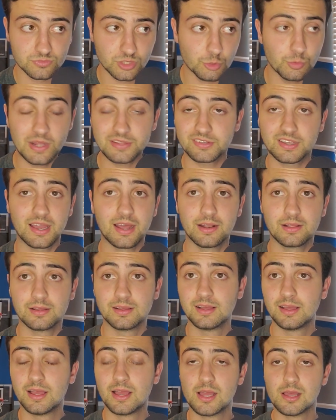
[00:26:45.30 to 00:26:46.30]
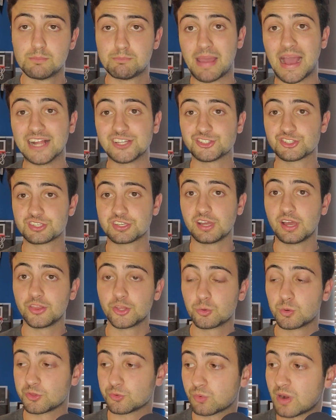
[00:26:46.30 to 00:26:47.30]
We had to kind of patch it
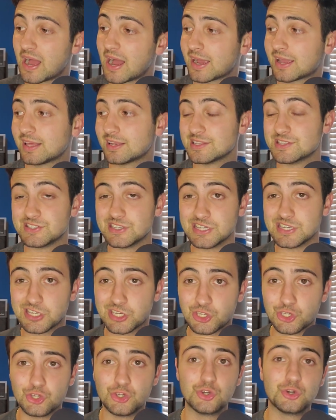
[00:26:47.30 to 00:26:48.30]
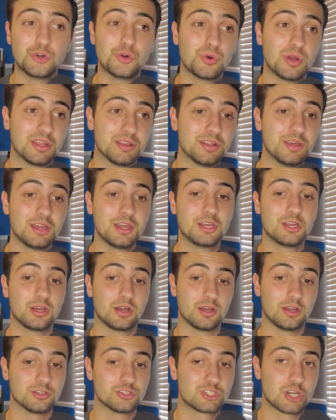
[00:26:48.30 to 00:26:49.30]
together with Rocket and DQ
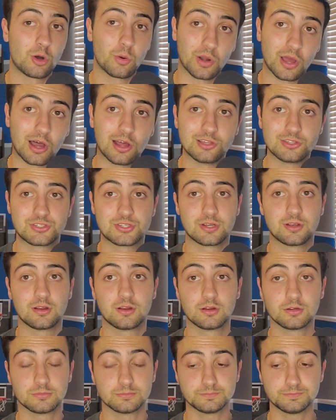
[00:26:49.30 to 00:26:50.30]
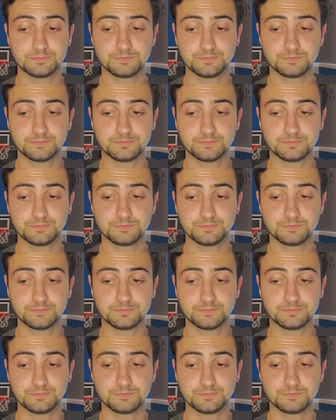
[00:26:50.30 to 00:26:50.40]
and Tone Hunter.